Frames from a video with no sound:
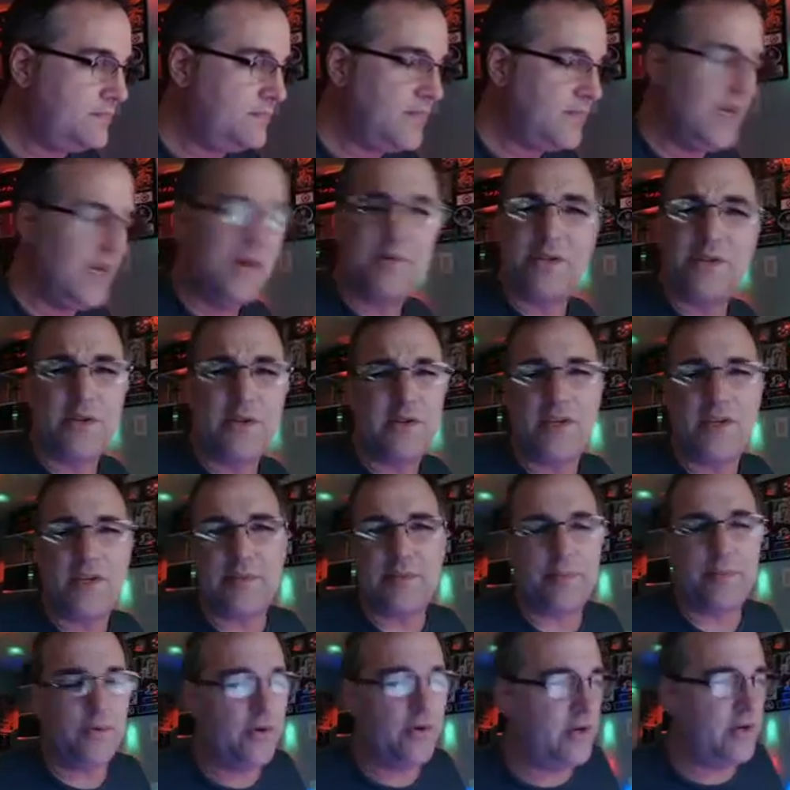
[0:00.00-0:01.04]
and I was so
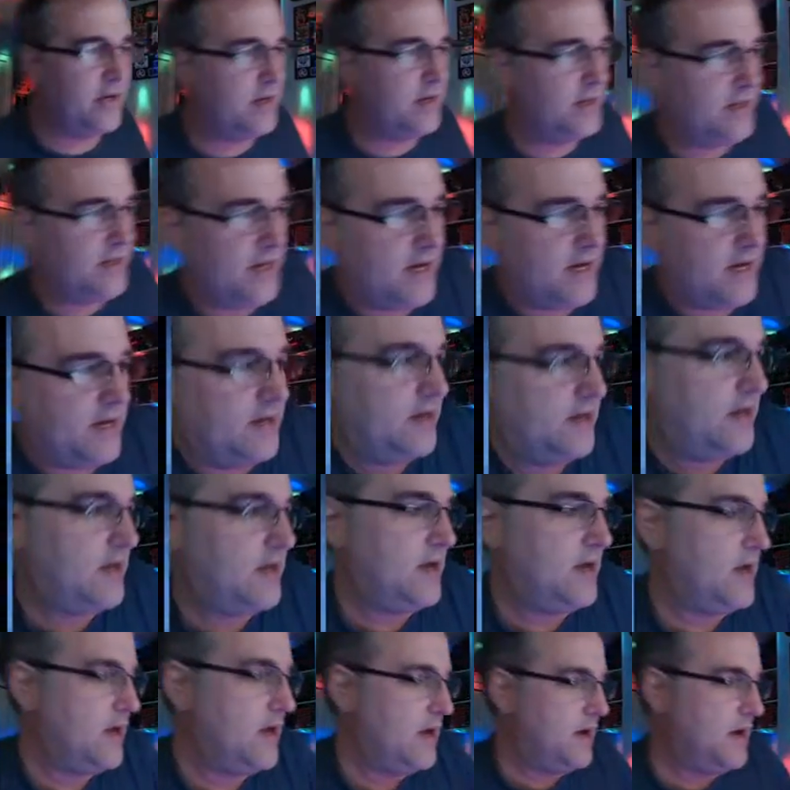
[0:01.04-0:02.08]
disappointed at that.
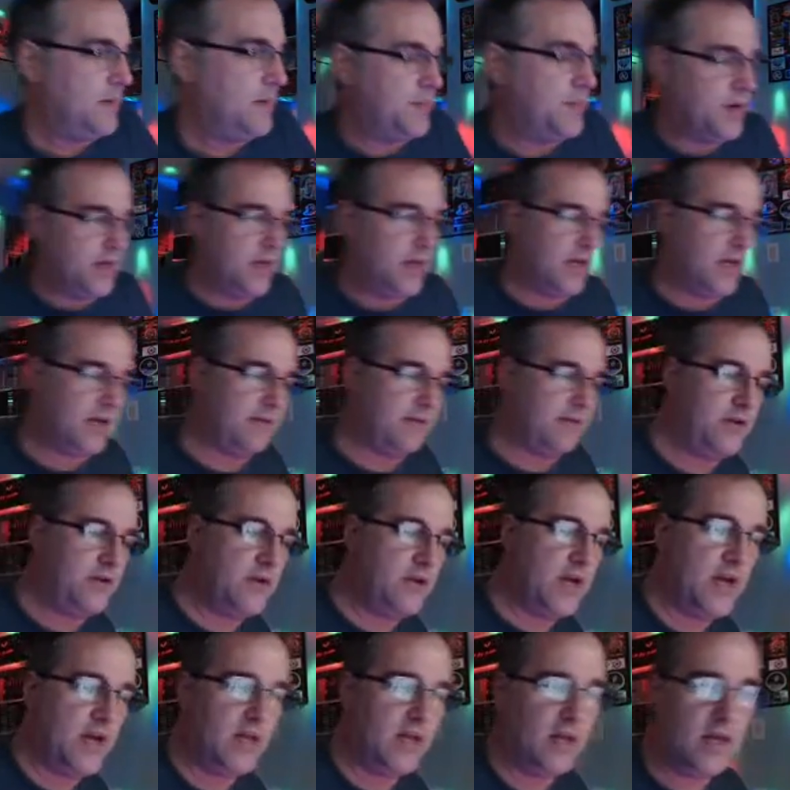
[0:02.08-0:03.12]
But like if you
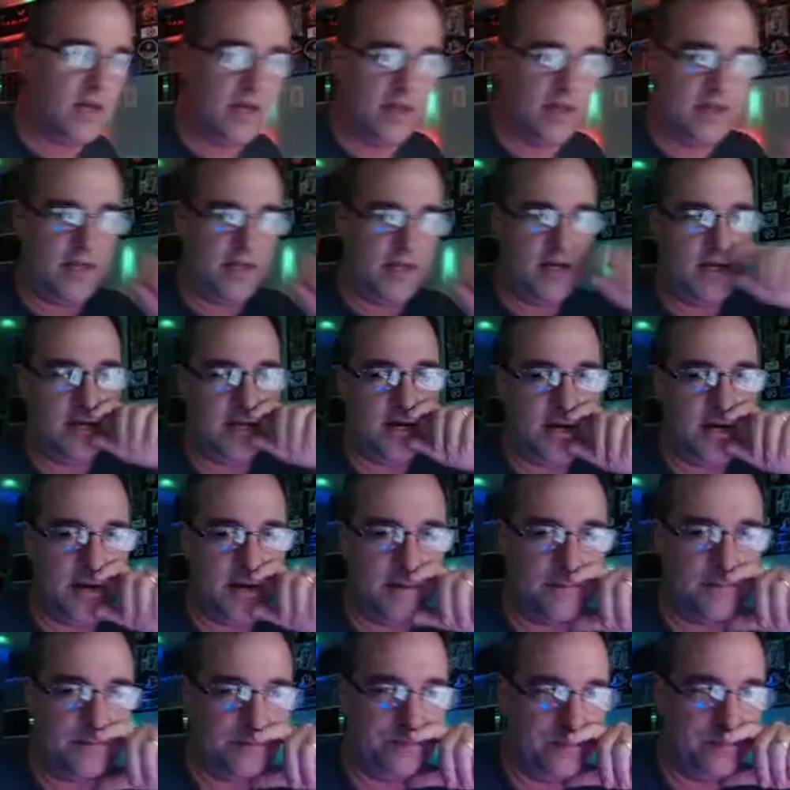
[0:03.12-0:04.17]
get like the
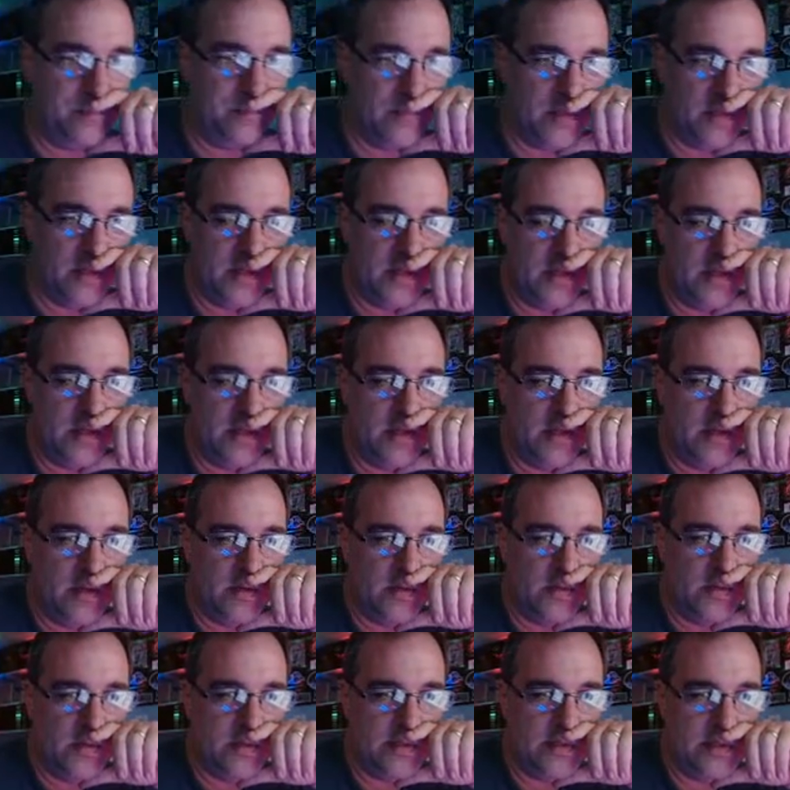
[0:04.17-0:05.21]

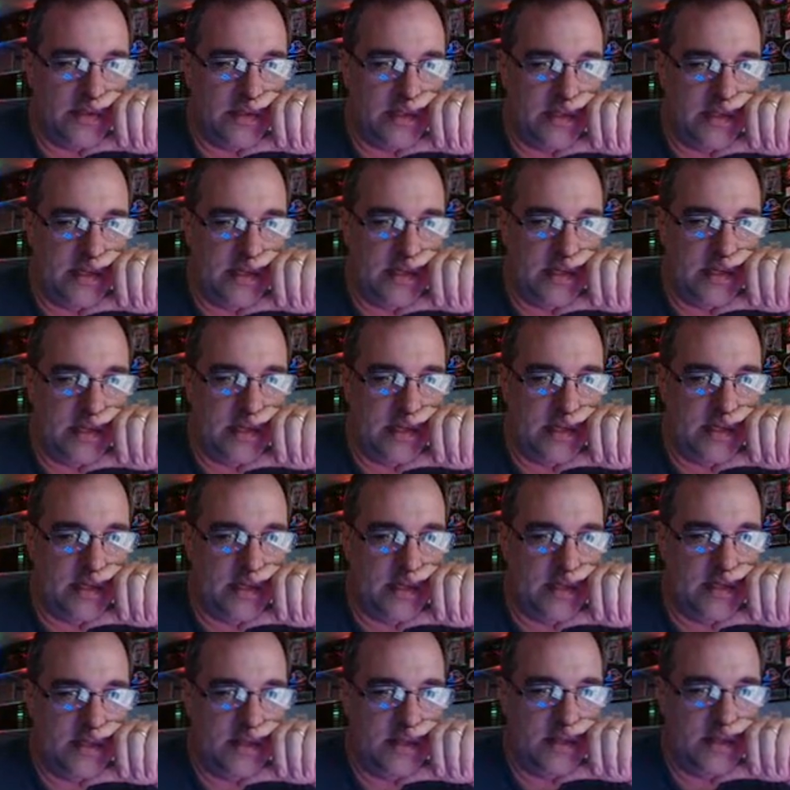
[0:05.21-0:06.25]
was it the
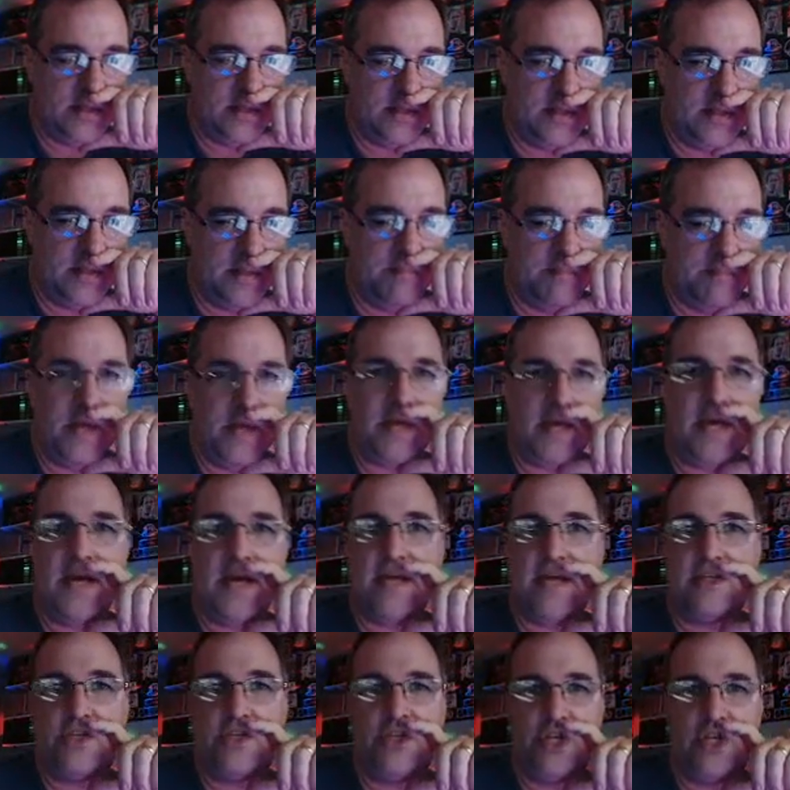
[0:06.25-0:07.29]
Mega
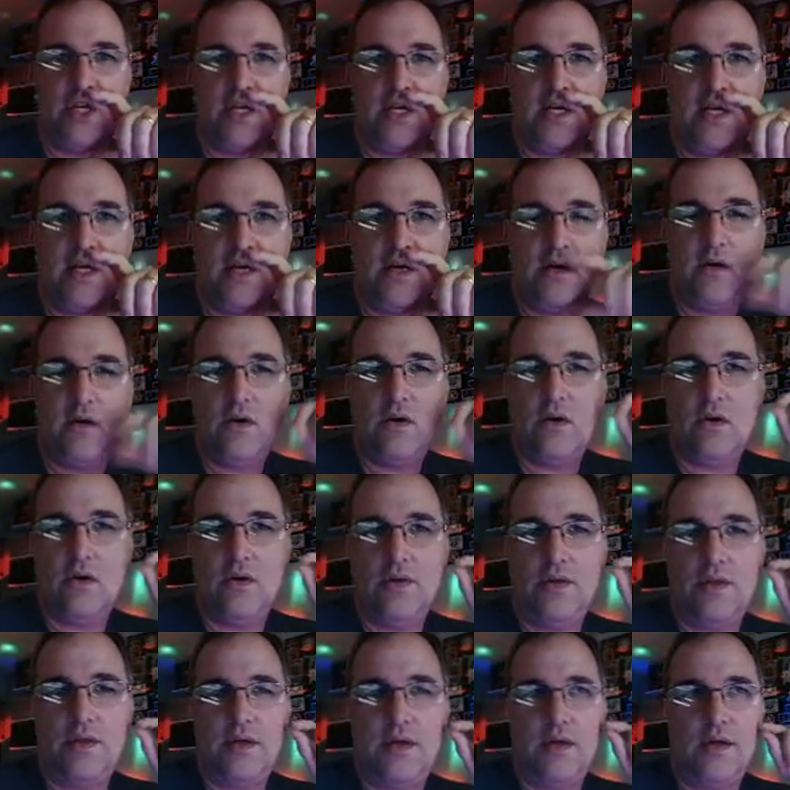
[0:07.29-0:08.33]
SG
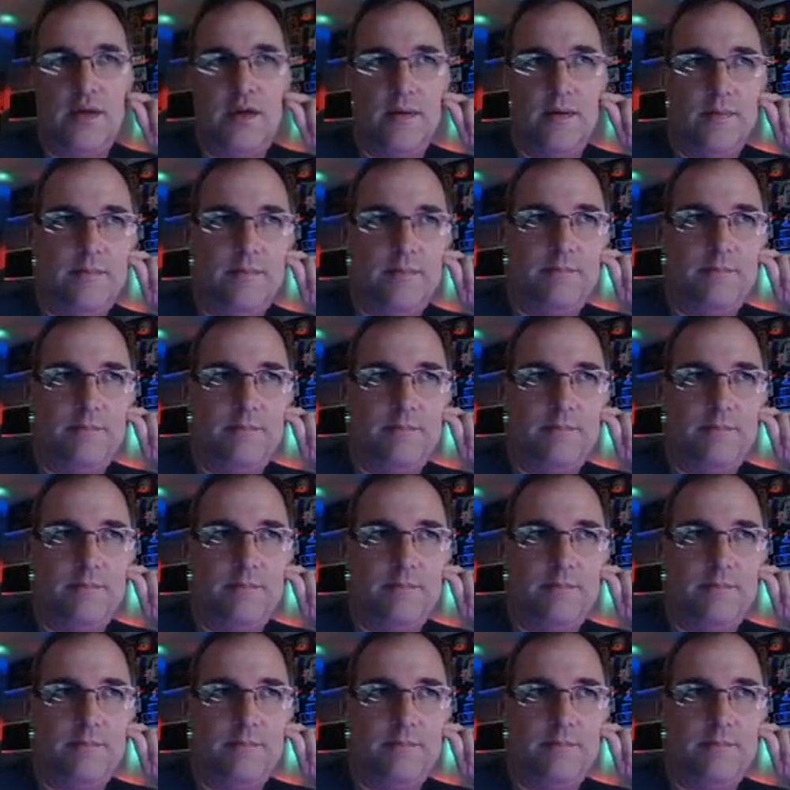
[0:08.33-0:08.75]
or the